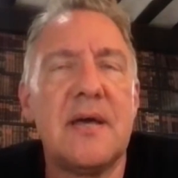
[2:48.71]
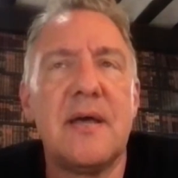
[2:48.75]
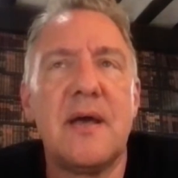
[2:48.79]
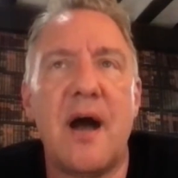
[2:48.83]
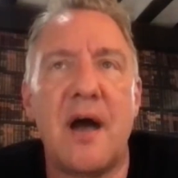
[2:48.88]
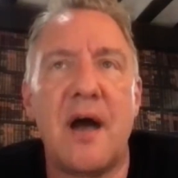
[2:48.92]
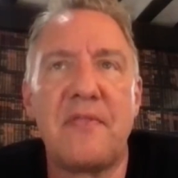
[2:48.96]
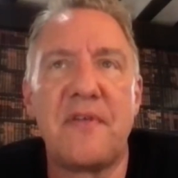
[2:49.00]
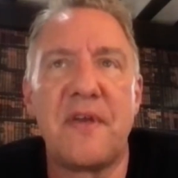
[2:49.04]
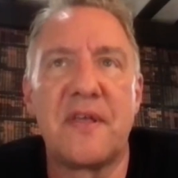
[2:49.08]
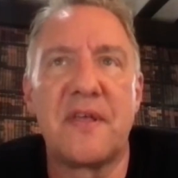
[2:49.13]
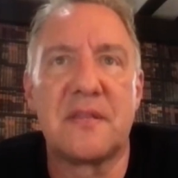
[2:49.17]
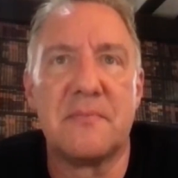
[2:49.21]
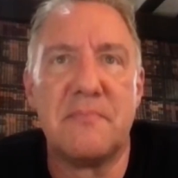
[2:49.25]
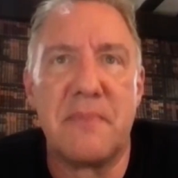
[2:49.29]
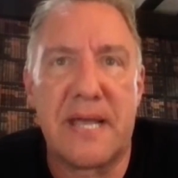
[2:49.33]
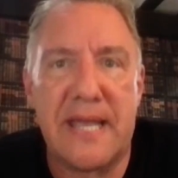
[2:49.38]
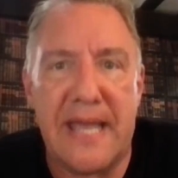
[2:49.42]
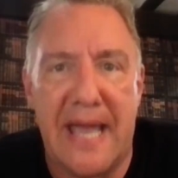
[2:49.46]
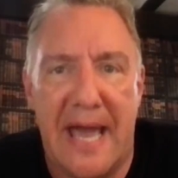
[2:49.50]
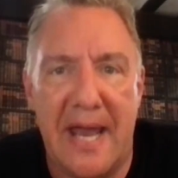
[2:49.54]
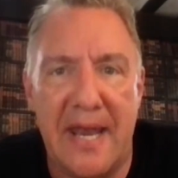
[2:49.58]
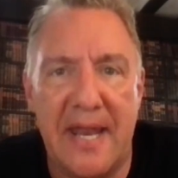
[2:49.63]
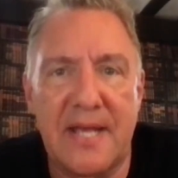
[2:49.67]
I think the
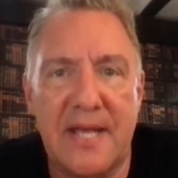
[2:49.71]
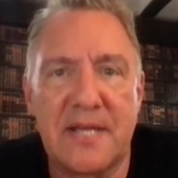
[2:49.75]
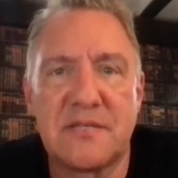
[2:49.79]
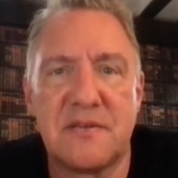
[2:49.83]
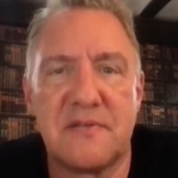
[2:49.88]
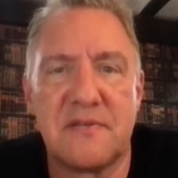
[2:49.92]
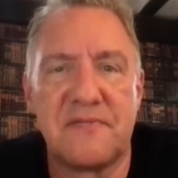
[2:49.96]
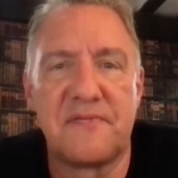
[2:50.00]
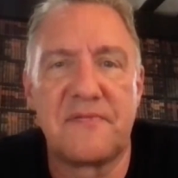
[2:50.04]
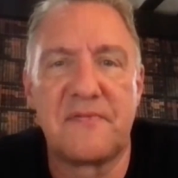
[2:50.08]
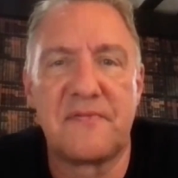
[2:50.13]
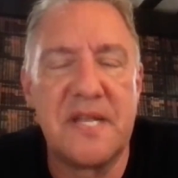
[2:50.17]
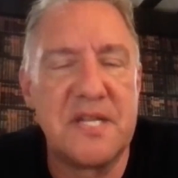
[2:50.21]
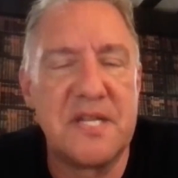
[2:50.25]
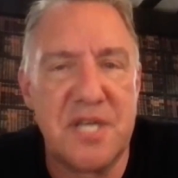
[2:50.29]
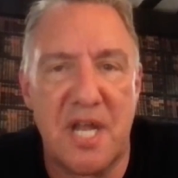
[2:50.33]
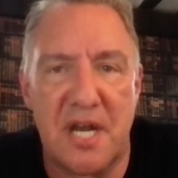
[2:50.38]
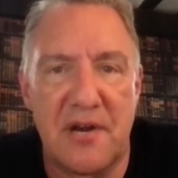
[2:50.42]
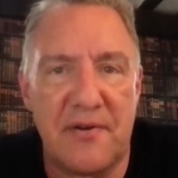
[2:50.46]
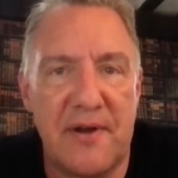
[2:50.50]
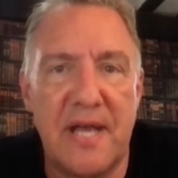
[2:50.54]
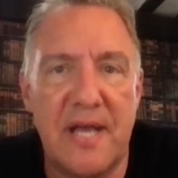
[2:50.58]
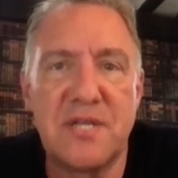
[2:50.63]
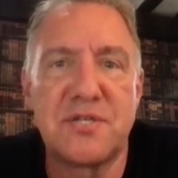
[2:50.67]
mechanics of lead
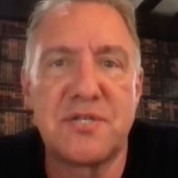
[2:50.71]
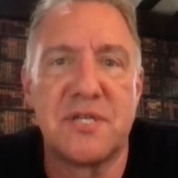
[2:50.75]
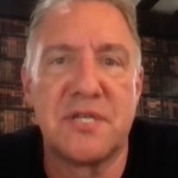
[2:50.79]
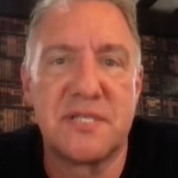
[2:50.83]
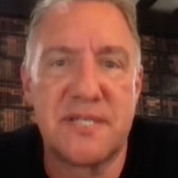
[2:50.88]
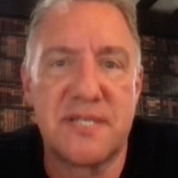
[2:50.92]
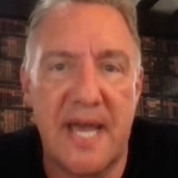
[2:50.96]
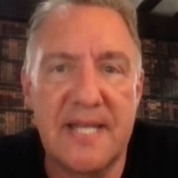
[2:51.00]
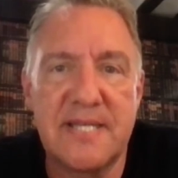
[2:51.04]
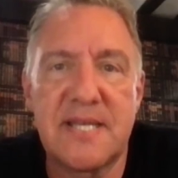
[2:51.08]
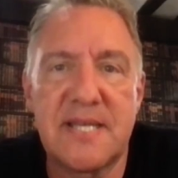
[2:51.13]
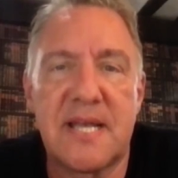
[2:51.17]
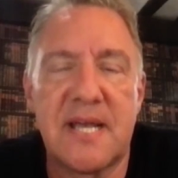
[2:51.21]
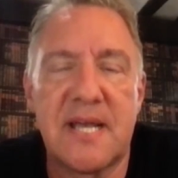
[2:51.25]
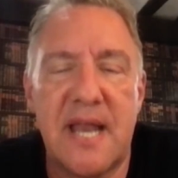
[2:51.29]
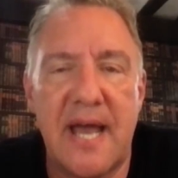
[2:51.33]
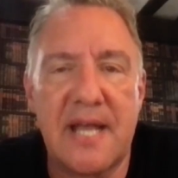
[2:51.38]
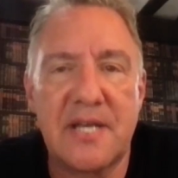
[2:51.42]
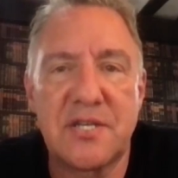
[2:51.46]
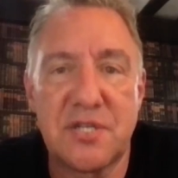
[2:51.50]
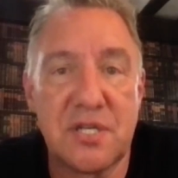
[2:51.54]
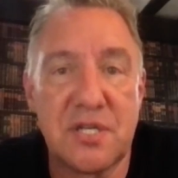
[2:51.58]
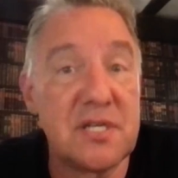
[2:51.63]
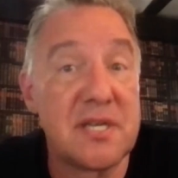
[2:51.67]
generation and data
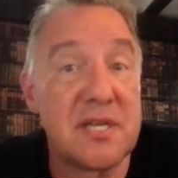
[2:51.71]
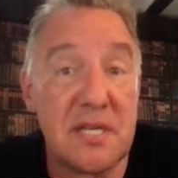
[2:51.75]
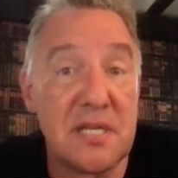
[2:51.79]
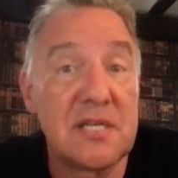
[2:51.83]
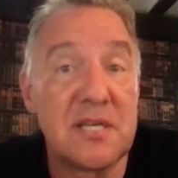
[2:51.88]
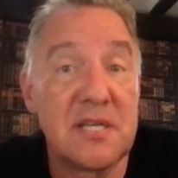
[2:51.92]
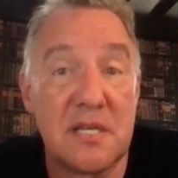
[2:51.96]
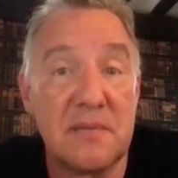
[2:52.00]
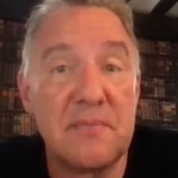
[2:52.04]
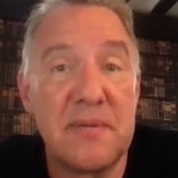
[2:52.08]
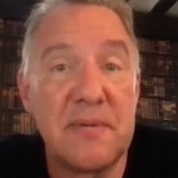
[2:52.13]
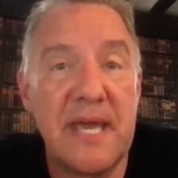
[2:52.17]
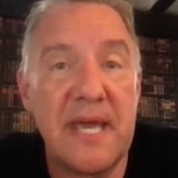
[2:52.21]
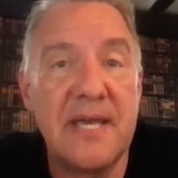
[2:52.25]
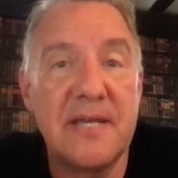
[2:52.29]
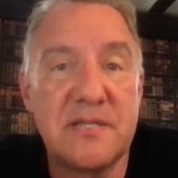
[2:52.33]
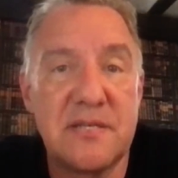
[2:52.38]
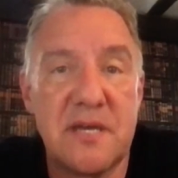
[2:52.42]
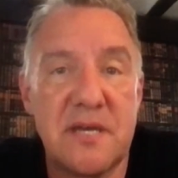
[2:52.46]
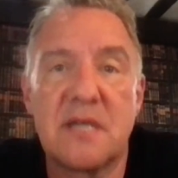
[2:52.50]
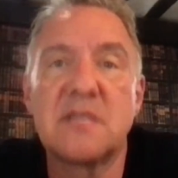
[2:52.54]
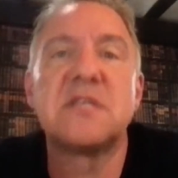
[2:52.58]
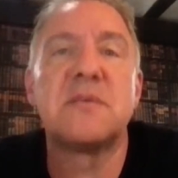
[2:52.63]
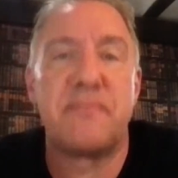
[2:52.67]
collection can be
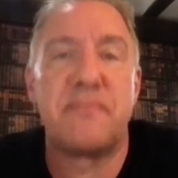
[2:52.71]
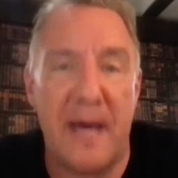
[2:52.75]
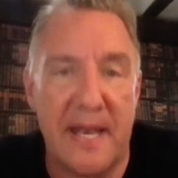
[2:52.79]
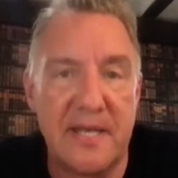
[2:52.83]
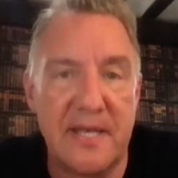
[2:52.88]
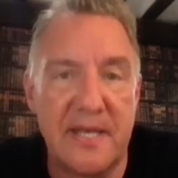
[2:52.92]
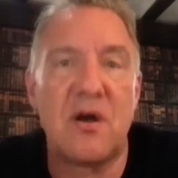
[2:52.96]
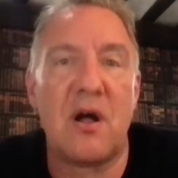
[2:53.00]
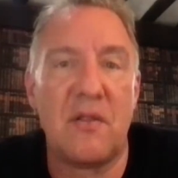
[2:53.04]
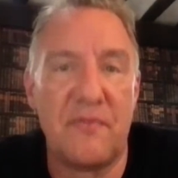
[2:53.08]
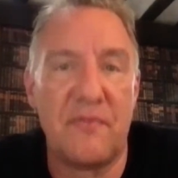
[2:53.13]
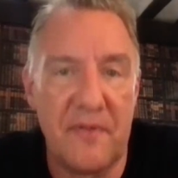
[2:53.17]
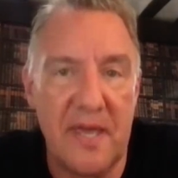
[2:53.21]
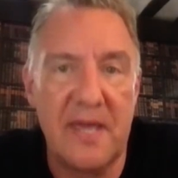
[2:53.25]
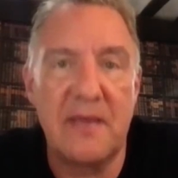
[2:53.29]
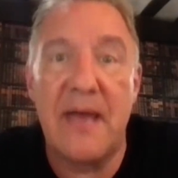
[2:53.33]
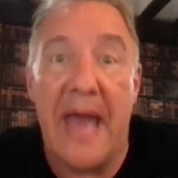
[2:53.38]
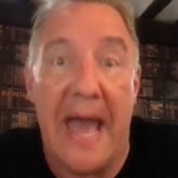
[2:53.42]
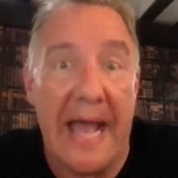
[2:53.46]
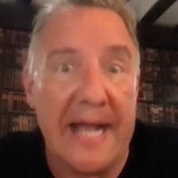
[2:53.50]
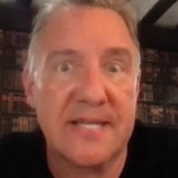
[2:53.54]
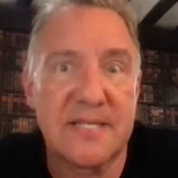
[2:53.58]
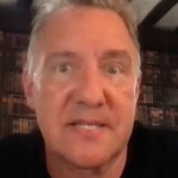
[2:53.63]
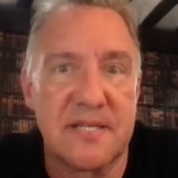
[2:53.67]
easier, dependent on the
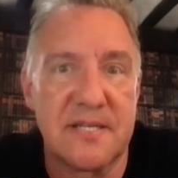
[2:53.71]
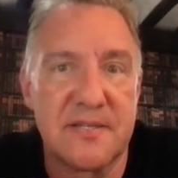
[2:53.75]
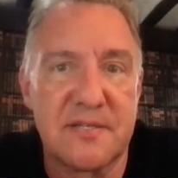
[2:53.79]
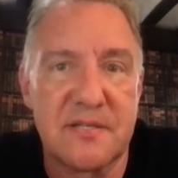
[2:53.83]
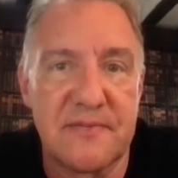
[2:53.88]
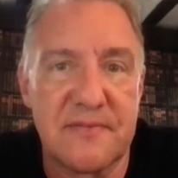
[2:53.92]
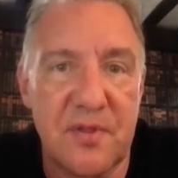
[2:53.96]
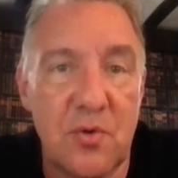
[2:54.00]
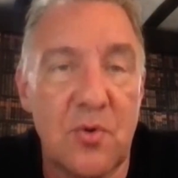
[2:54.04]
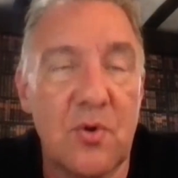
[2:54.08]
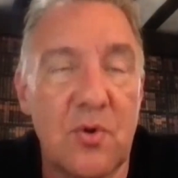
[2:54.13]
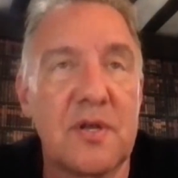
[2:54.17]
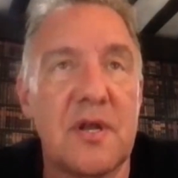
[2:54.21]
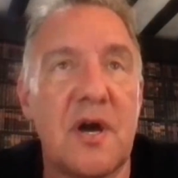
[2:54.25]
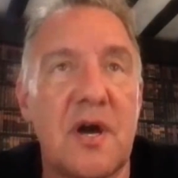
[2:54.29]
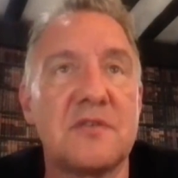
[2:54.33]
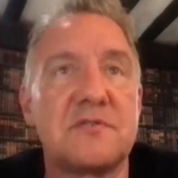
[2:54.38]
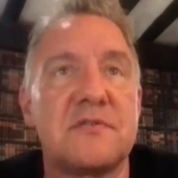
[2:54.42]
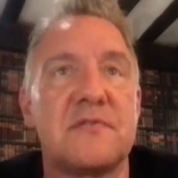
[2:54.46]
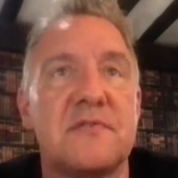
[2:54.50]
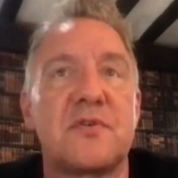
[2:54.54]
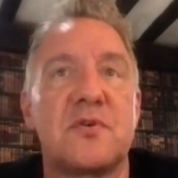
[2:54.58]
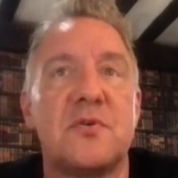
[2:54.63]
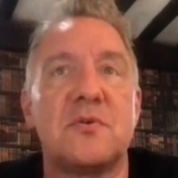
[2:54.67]
excellence of the
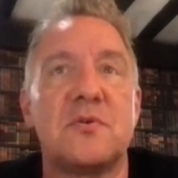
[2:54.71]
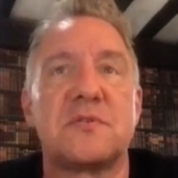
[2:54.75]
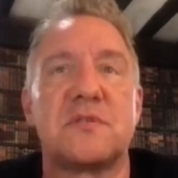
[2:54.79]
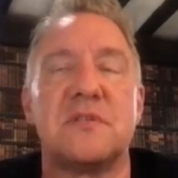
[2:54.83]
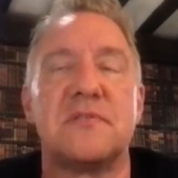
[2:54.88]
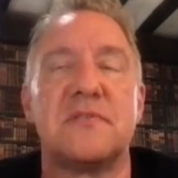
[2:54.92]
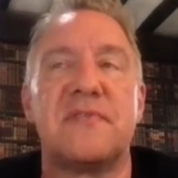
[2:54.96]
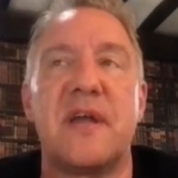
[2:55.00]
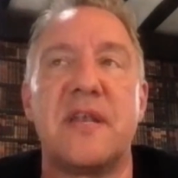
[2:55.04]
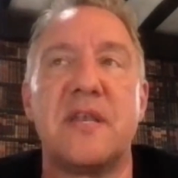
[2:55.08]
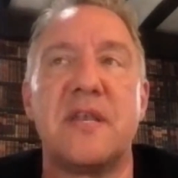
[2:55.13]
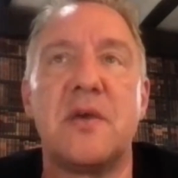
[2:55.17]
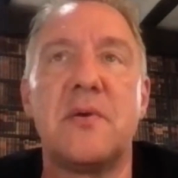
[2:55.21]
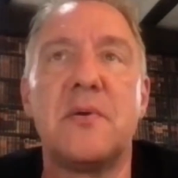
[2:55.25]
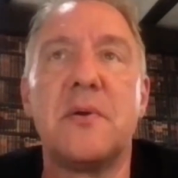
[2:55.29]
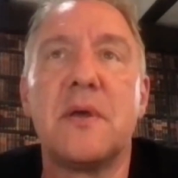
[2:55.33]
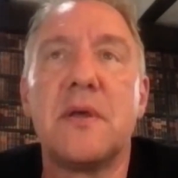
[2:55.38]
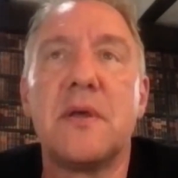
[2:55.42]
organizer, of course, and the venue.